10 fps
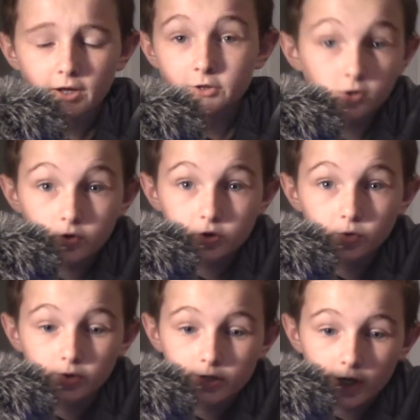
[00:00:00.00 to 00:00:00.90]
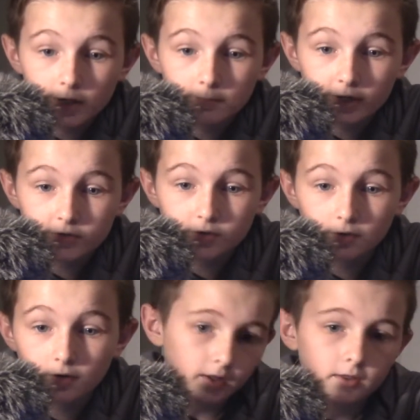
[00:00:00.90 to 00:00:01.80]
I know you can do it in
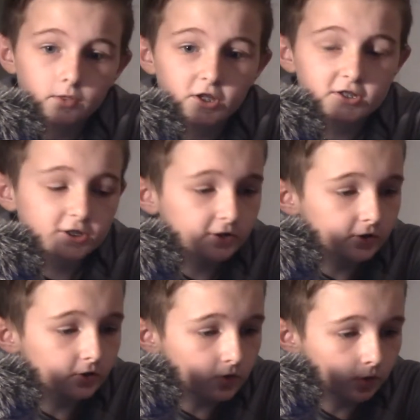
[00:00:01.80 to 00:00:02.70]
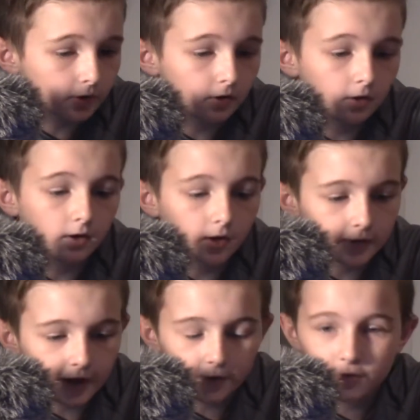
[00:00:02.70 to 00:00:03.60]
KineMaster. This is a tutorial on
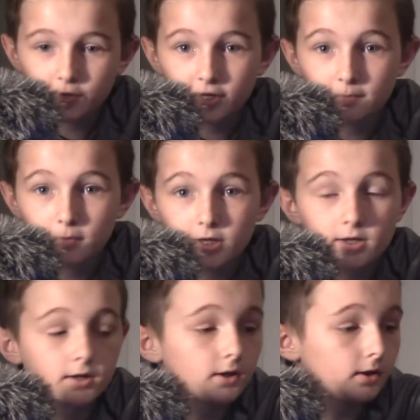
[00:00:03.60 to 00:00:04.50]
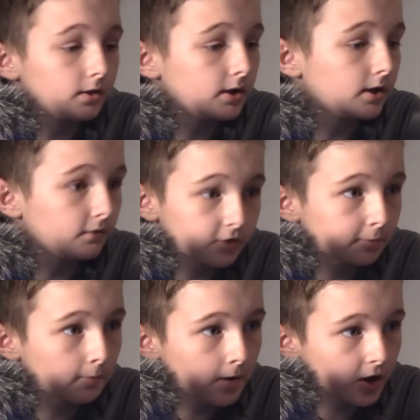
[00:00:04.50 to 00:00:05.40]
how you can make the
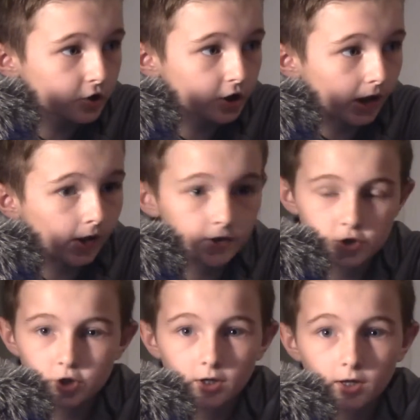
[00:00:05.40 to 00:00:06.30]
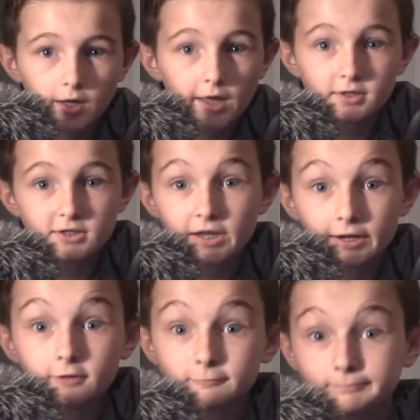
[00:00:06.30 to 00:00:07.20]
invisible box challenge insane.